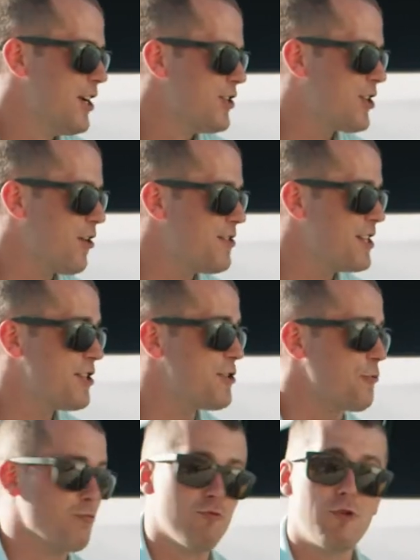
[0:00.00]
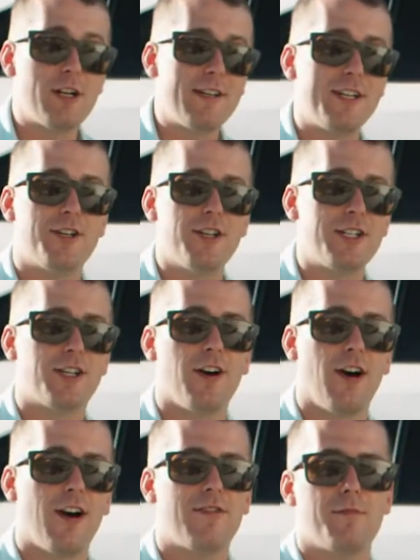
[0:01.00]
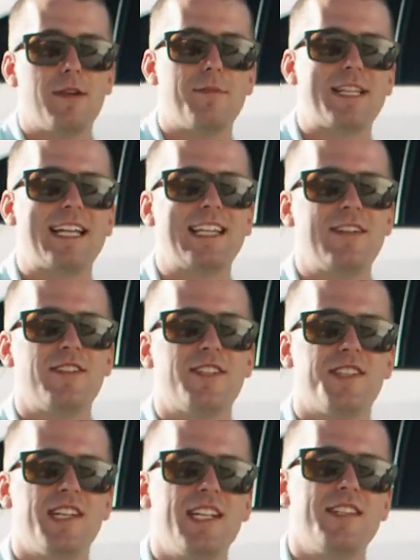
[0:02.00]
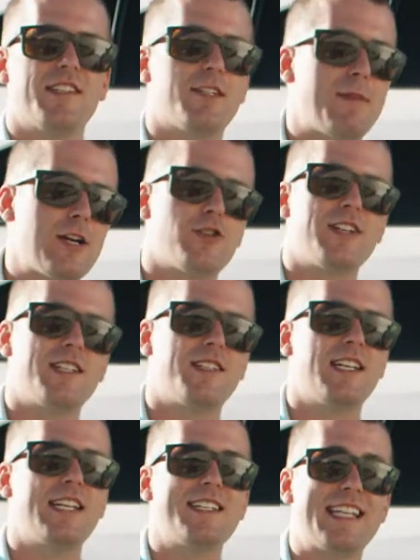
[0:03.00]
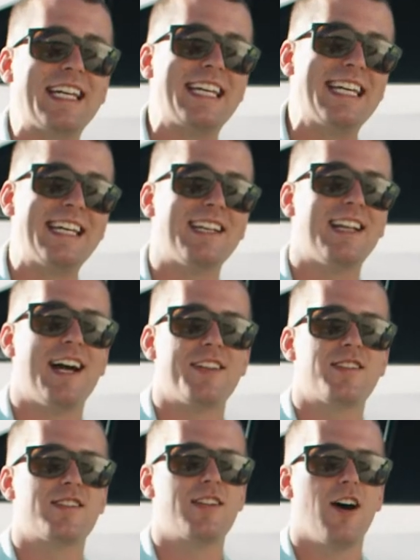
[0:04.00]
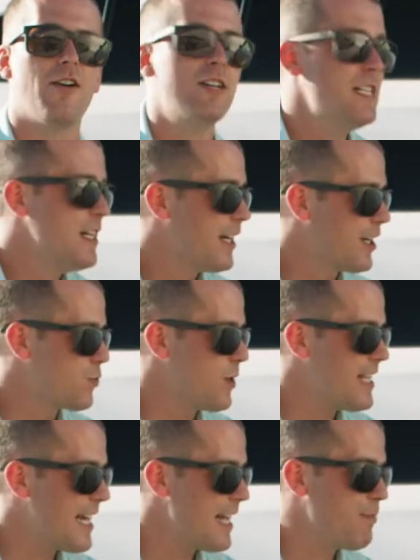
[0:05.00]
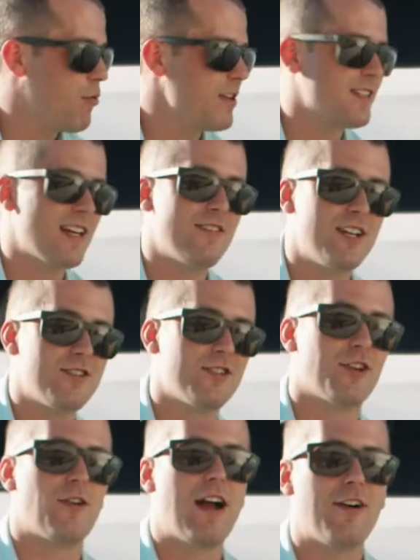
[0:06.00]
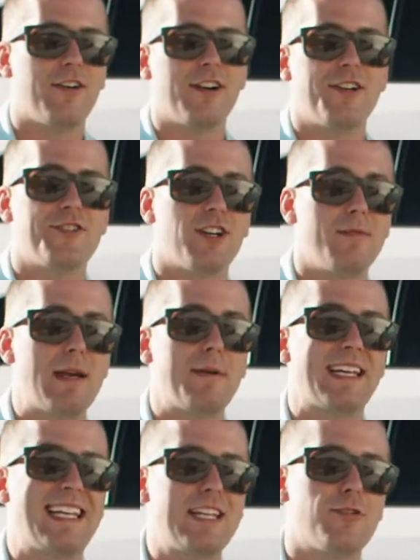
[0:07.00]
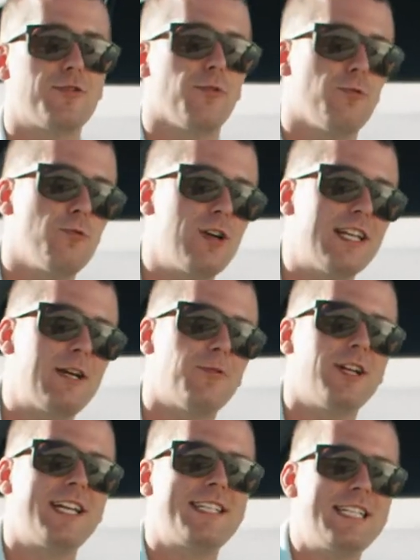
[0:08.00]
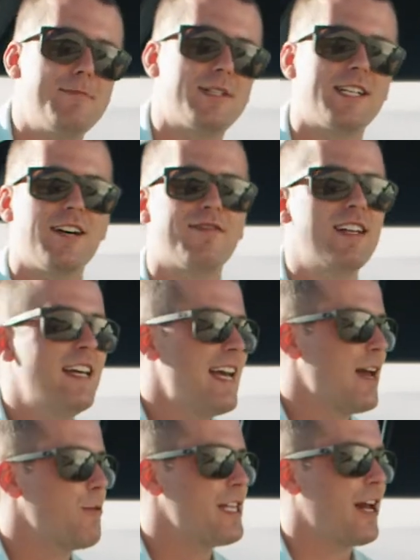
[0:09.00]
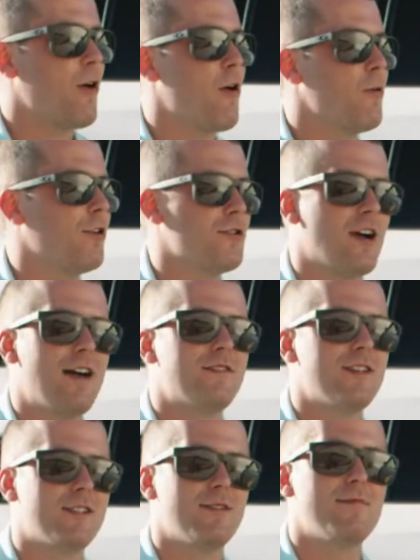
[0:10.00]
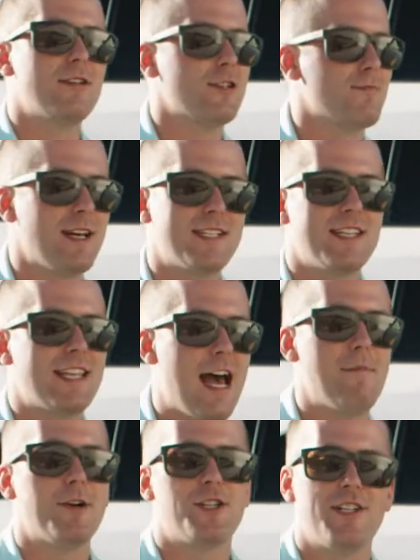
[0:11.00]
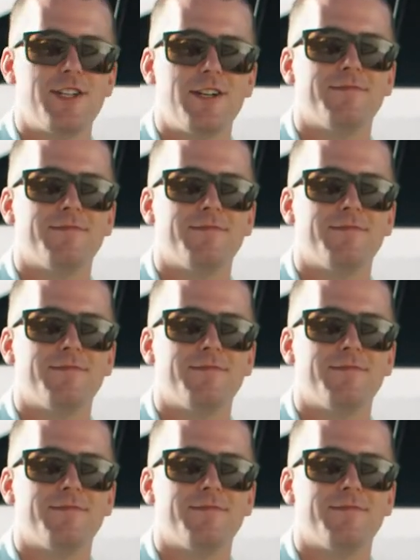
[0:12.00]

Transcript: So this is a really good car for people that live in cities, especially cities that get a lot of snow. Because with that 8.7 inches of ground clearance, you're gonna be able to get through the really, really deep stuff, and with that all-wheel drive system, it just makes it that much easier.